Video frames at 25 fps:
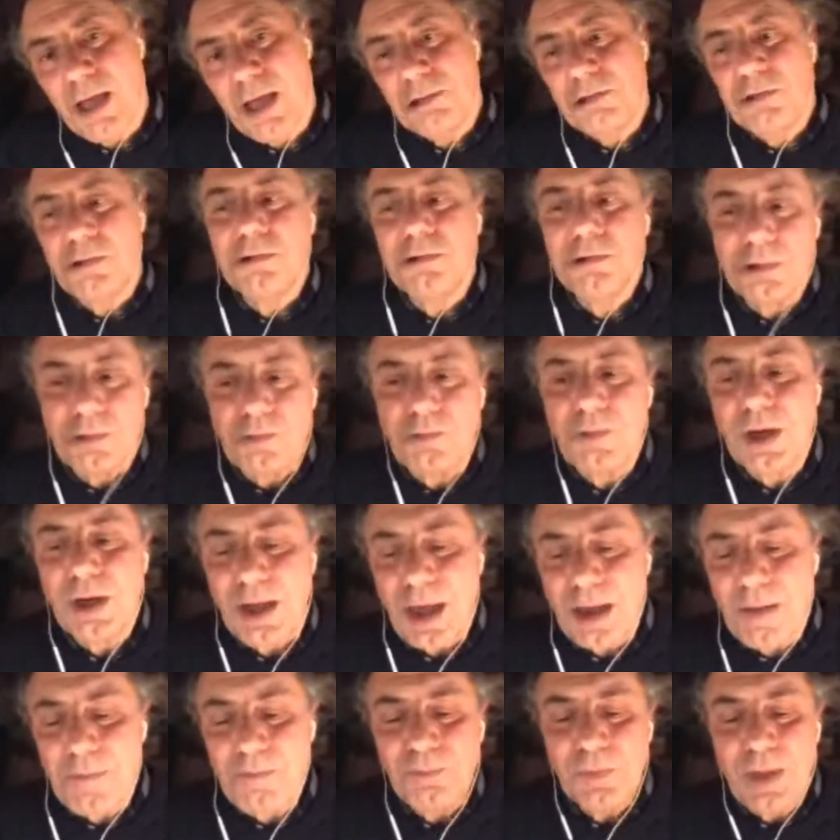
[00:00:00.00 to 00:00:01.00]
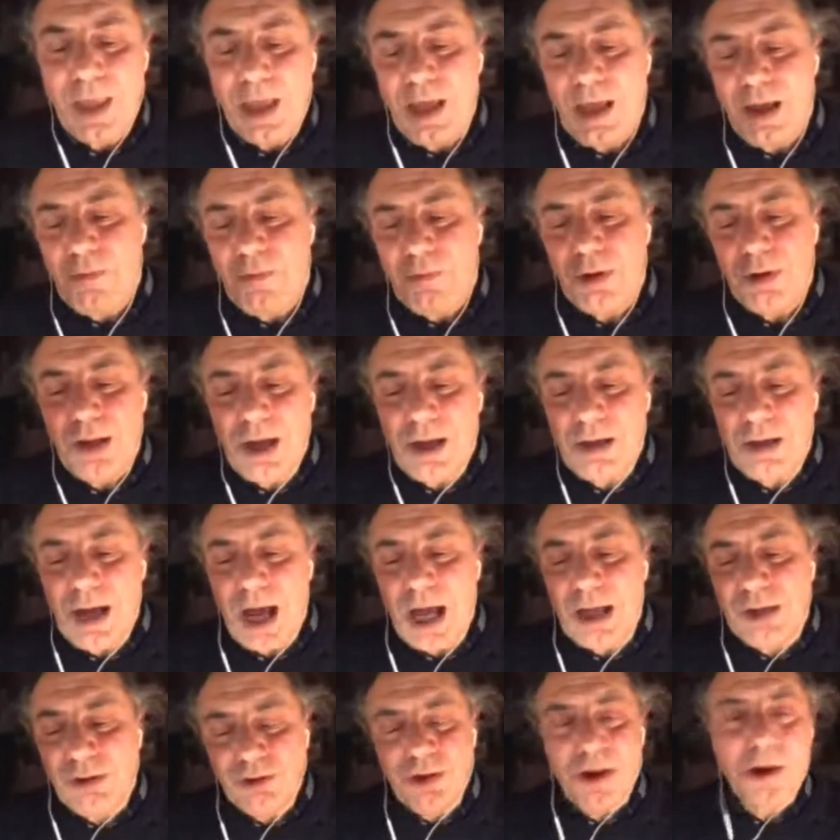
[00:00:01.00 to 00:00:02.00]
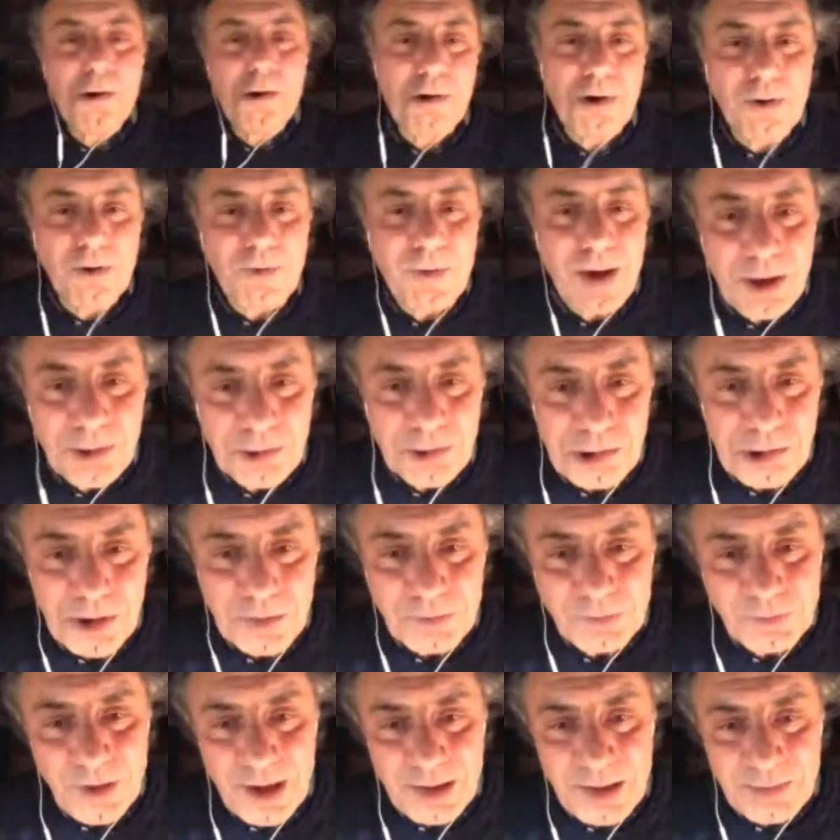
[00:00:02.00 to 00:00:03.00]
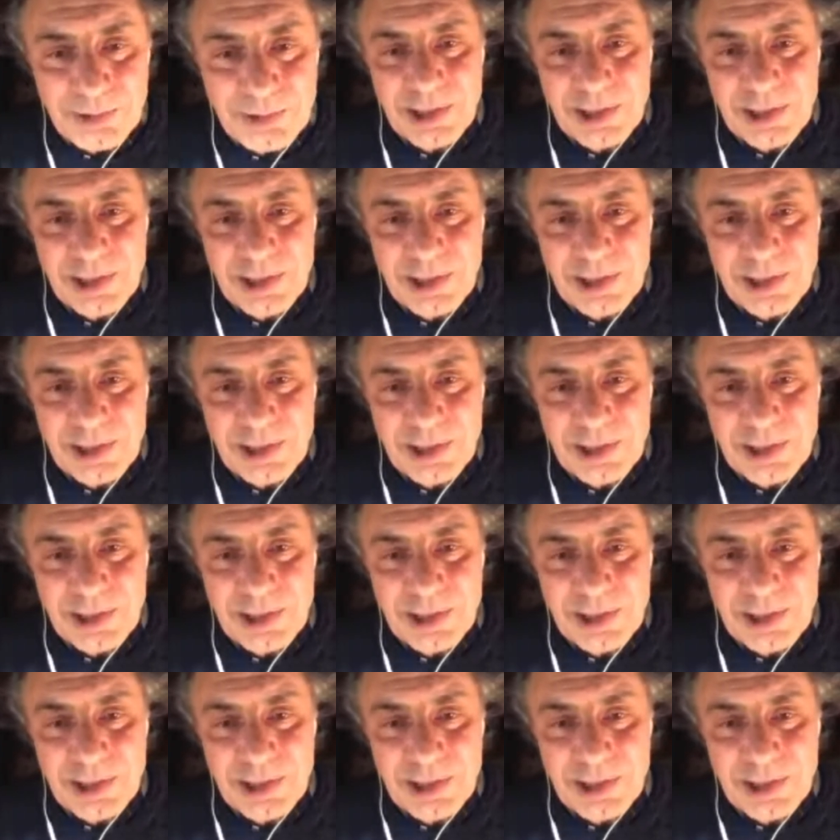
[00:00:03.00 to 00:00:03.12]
That's why. So when I touch the ground,